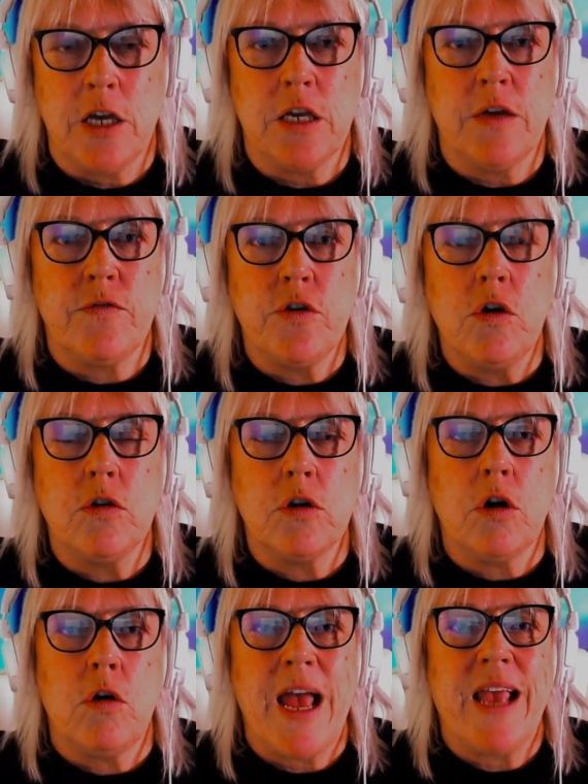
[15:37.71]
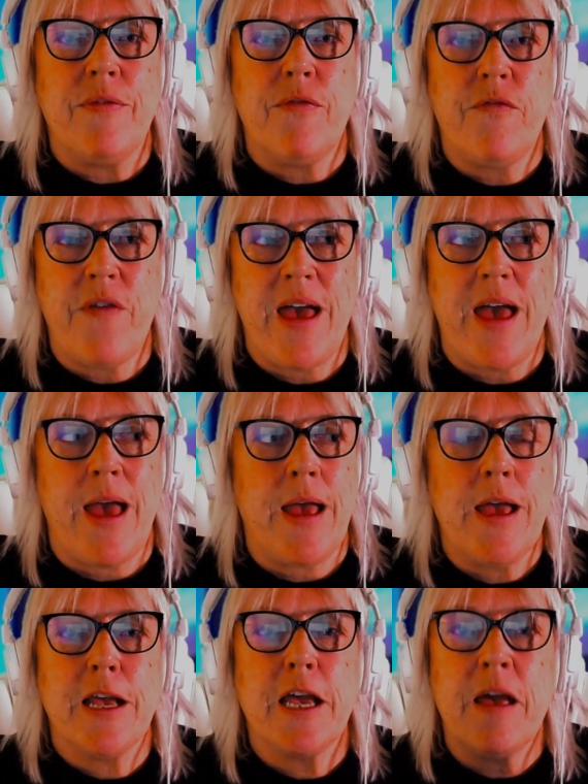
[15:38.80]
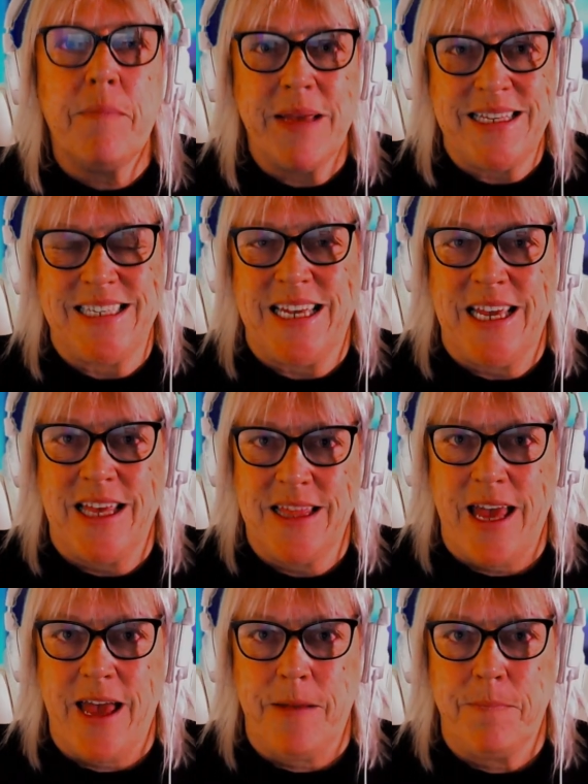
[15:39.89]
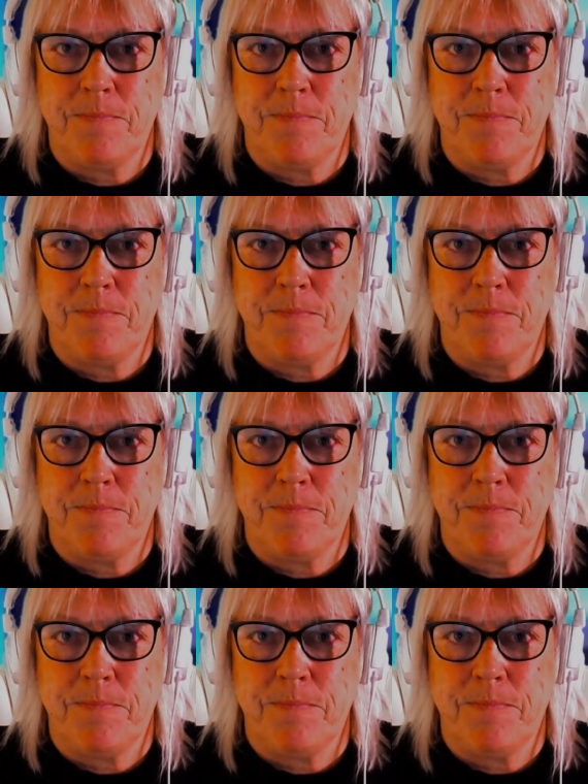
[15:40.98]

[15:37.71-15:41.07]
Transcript: You've not got a fair committee there.